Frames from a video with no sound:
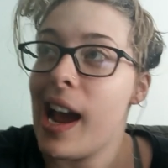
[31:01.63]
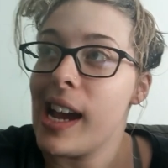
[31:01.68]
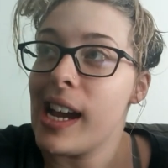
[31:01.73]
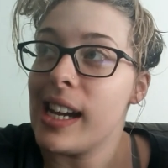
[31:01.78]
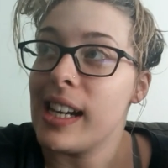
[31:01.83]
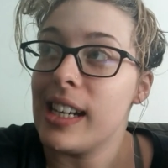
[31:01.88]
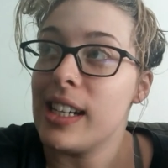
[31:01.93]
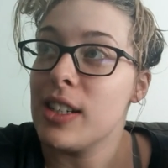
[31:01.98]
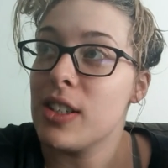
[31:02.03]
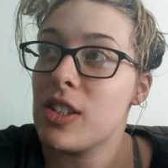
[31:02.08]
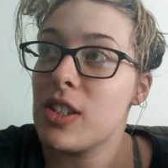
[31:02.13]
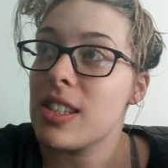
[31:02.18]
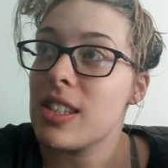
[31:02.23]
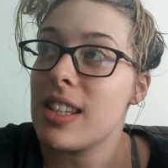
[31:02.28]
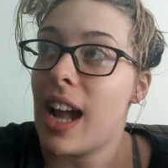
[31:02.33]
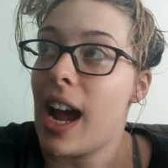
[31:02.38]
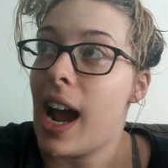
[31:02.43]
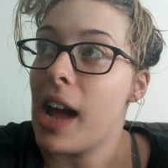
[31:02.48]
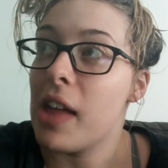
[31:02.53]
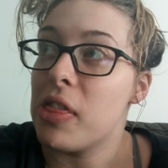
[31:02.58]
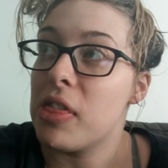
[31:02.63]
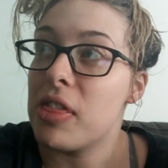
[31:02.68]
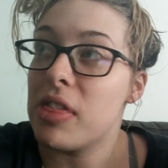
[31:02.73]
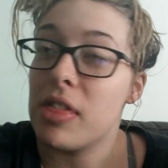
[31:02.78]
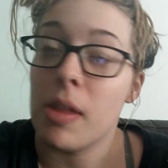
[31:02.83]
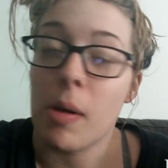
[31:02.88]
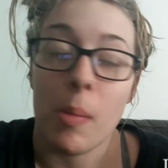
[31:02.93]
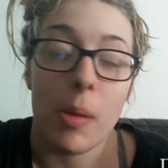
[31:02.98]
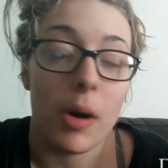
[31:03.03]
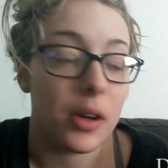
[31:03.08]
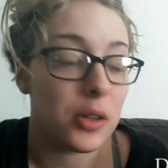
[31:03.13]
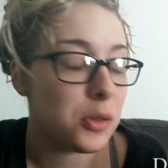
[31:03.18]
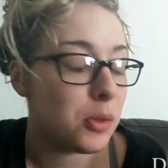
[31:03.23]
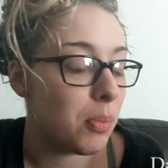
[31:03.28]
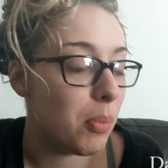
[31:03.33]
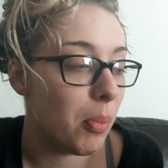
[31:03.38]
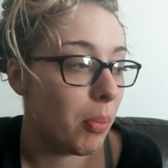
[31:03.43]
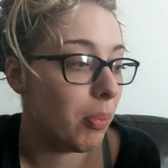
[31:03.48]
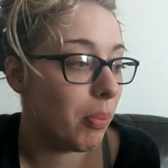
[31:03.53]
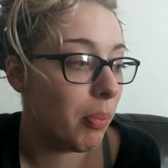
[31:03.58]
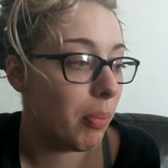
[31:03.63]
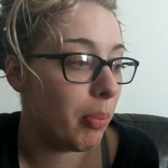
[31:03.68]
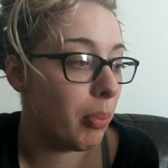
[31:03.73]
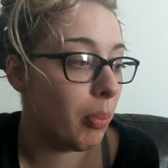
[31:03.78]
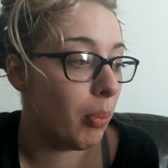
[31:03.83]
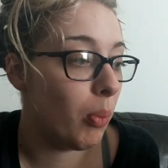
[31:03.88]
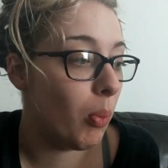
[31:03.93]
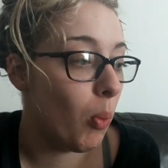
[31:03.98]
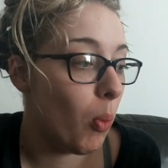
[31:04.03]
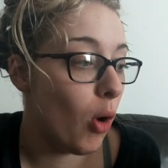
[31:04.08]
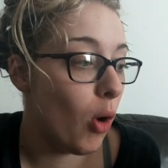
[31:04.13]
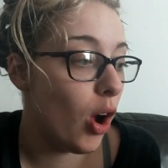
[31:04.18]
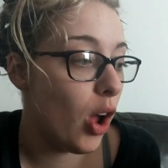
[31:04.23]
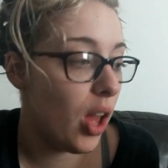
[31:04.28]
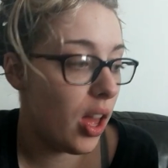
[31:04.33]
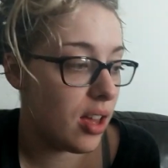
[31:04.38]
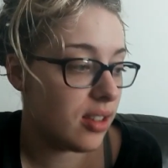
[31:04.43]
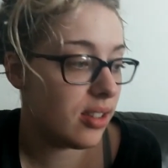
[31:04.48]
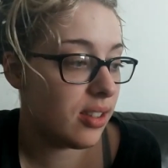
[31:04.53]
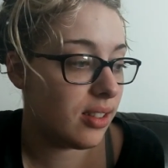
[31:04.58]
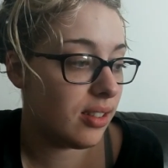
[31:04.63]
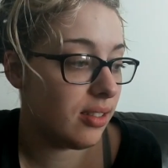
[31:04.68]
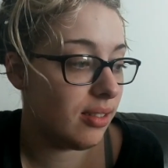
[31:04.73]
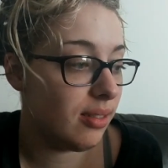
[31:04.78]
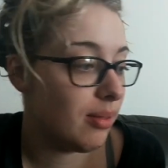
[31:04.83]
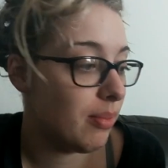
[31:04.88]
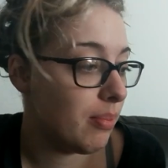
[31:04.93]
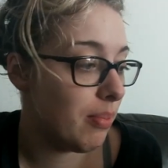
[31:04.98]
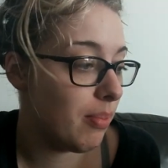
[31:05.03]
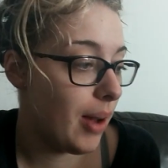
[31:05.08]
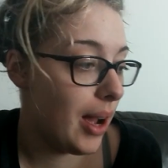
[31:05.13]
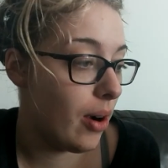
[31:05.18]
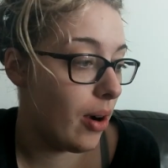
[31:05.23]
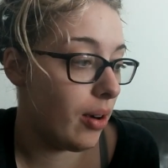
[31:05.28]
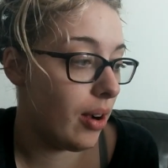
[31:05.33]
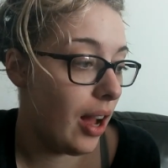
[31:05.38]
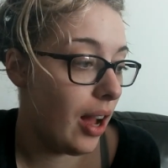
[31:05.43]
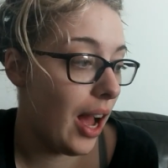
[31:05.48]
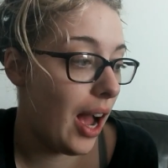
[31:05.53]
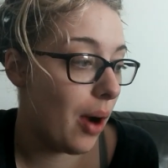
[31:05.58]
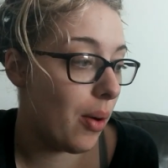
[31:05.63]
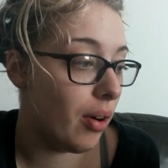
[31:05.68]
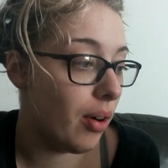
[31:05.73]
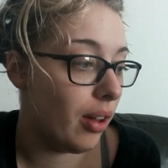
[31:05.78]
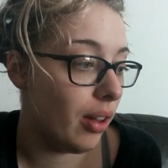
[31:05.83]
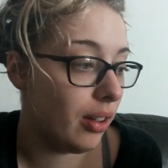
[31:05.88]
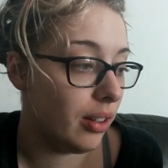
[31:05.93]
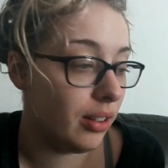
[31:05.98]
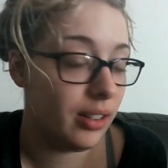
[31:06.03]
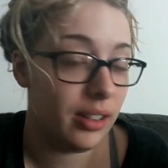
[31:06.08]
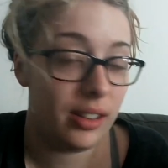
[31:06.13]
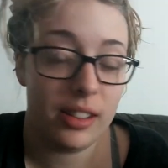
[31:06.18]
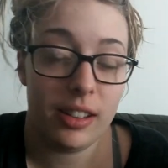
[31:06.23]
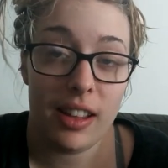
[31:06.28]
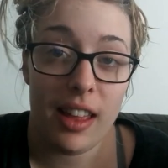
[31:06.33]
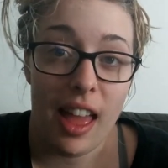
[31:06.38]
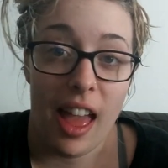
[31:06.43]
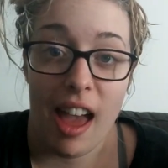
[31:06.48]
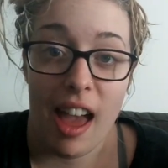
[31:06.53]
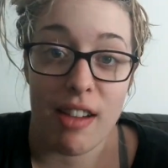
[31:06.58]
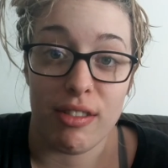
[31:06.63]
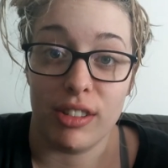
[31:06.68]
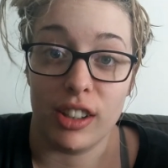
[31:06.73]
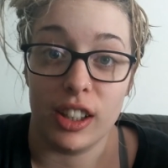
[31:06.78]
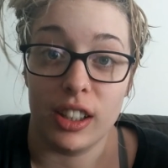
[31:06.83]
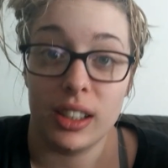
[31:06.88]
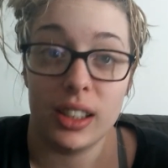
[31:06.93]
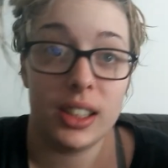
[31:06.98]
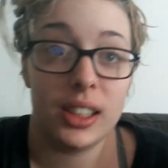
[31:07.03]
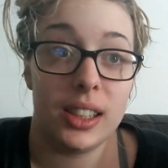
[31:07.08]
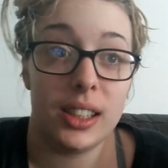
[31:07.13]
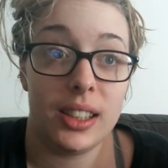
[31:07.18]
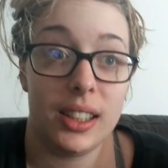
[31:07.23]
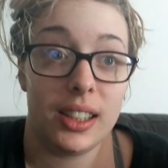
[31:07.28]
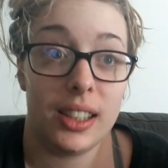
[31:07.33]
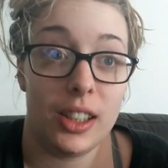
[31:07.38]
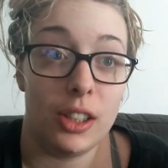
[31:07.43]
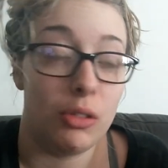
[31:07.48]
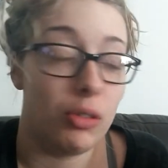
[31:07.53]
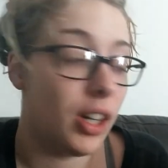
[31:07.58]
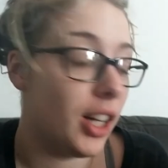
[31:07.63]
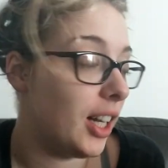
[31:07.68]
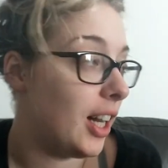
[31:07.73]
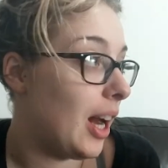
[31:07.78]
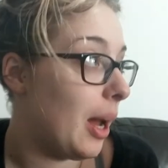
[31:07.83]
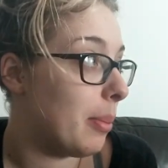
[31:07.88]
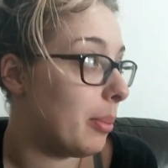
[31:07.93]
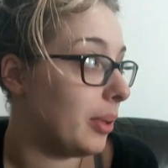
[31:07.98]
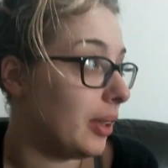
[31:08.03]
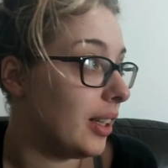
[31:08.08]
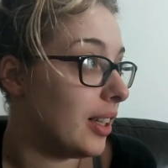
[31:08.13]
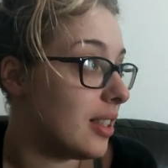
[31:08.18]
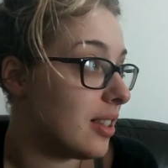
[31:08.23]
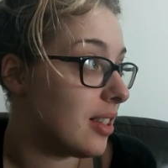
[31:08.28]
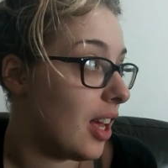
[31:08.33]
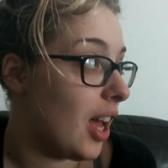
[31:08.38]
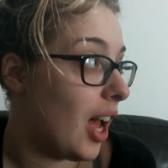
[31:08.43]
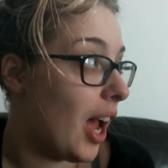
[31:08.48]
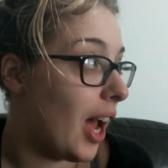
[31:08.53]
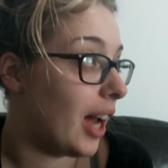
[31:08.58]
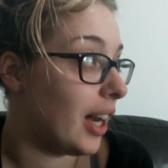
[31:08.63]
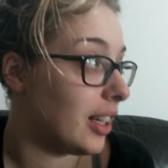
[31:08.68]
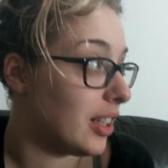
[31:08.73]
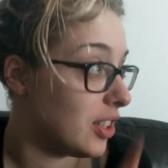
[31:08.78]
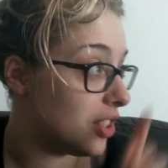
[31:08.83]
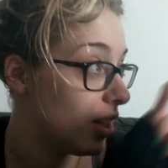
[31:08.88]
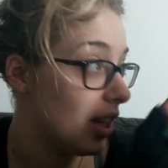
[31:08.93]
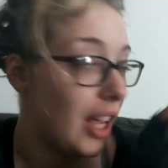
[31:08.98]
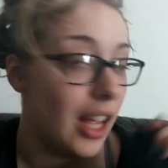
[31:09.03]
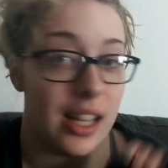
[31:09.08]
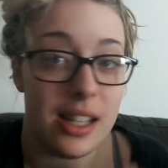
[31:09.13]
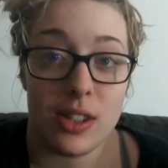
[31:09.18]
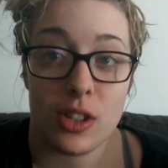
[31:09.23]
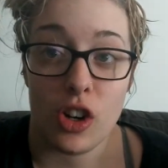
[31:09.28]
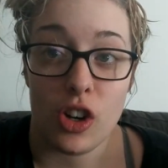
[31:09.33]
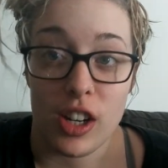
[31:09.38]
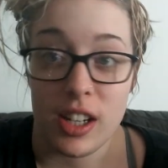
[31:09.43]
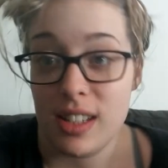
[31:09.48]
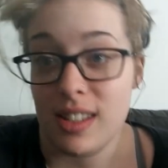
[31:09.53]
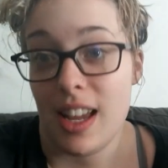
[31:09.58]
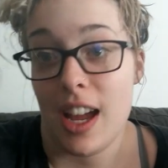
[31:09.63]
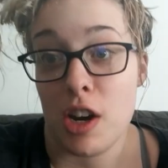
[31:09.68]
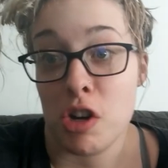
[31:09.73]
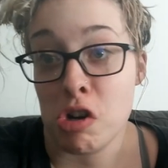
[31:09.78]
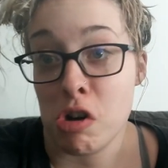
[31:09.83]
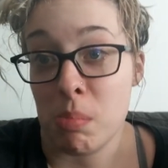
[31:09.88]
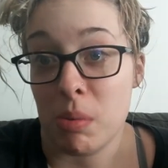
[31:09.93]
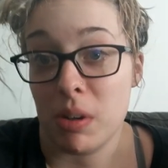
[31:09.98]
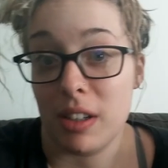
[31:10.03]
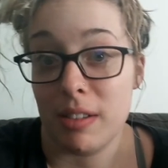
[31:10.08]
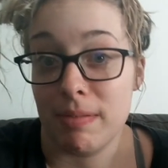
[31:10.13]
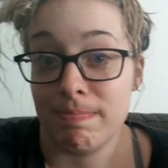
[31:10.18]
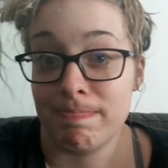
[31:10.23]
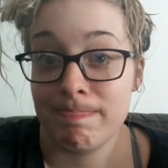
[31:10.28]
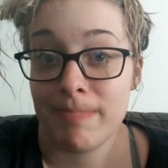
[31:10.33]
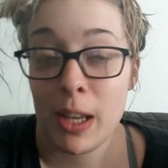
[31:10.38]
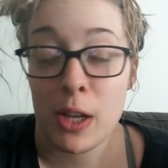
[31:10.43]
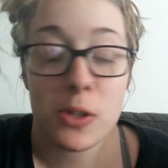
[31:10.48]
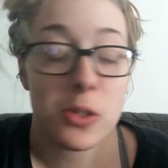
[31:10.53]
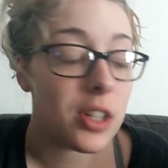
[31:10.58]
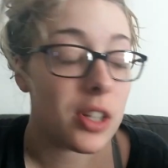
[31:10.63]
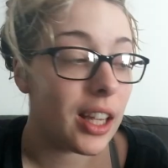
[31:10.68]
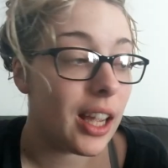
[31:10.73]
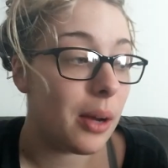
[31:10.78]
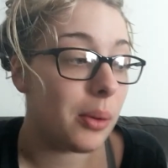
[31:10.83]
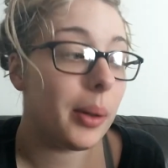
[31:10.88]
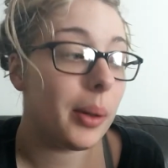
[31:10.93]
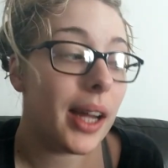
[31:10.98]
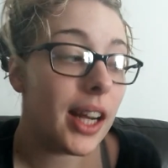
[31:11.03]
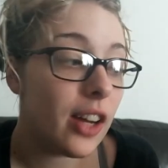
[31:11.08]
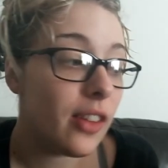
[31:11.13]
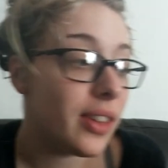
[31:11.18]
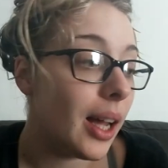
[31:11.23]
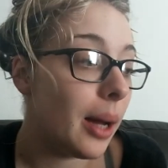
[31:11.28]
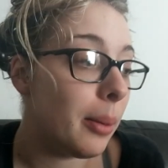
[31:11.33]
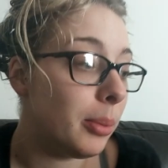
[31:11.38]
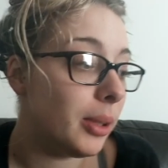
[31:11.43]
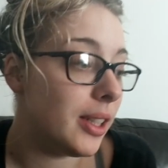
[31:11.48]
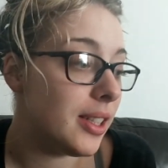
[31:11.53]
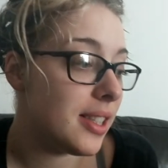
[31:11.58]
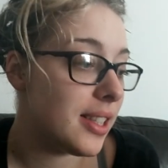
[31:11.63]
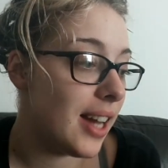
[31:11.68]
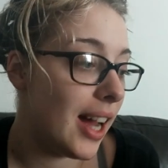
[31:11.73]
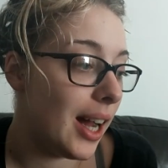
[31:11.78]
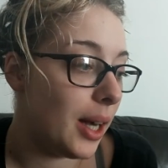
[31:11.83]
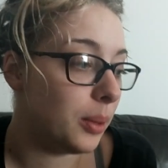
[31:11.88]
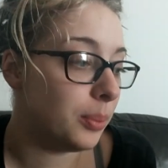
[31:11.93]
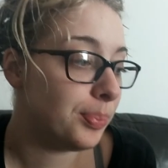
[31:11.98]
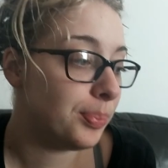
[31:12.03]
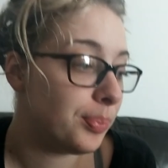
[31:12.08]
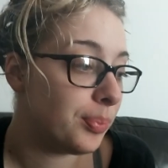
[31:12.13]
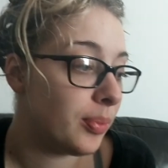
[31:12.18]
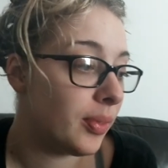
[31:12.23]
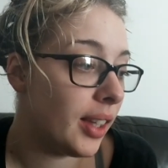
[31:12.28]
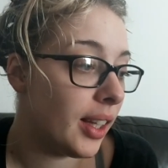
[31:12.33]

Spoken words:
I just had the most worst hour ever. Ringing an ambulance and he's cutting his head open. So yeah, we're waiting on the ambulance now